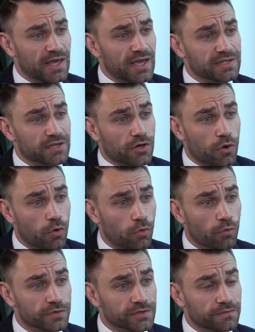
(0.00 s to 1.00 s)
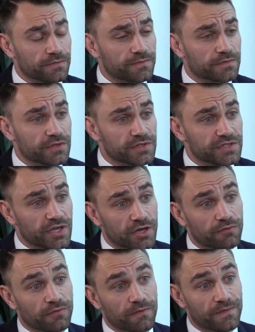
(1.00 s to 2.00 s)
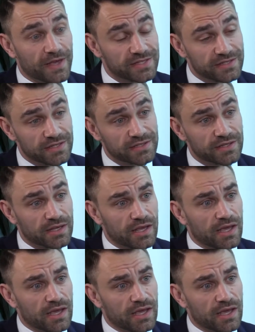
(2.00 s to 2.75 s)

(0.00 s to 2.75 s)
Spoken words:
is a cause of concern for investors,